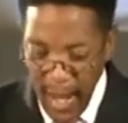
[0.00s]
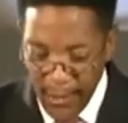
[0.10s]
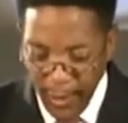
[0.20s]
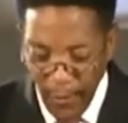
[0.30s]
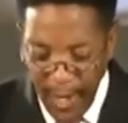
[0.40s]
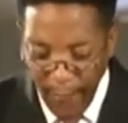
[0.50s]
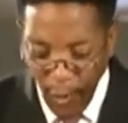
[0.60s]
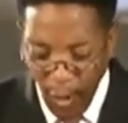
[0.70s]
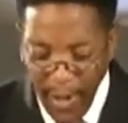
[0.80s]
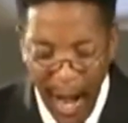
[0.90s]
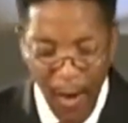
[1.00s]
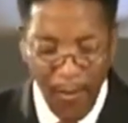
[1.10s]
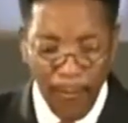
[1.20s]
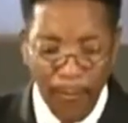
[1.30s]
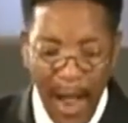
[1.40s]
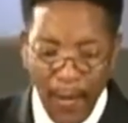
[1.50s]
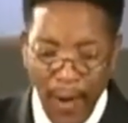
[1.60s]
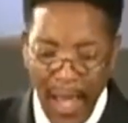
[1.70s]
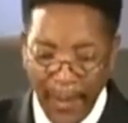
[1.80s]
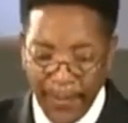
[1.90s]
And so, therefore, now, by the
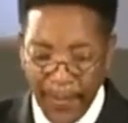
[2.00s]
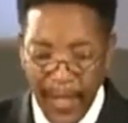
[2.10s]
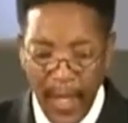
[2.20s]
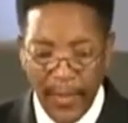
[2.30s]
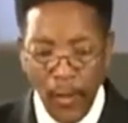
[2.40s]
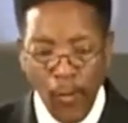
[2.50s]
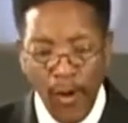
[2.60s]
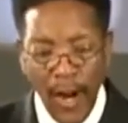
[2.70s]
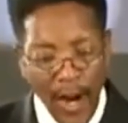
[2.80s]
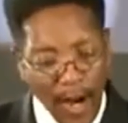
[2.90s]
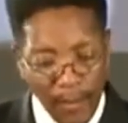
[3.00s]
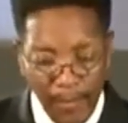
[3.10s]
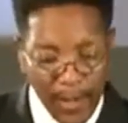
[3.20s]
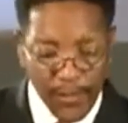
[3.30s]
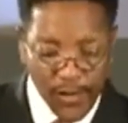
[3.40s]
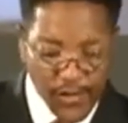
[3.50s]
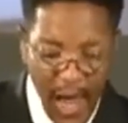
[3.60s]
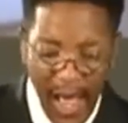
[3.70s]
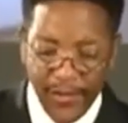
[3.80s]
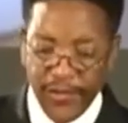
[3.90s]
way, the word ark means a
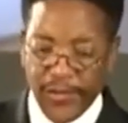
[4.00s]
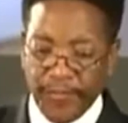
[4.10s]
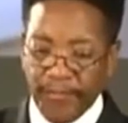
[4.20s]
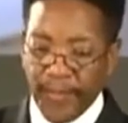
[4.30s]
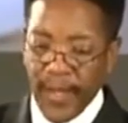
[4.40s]
chest.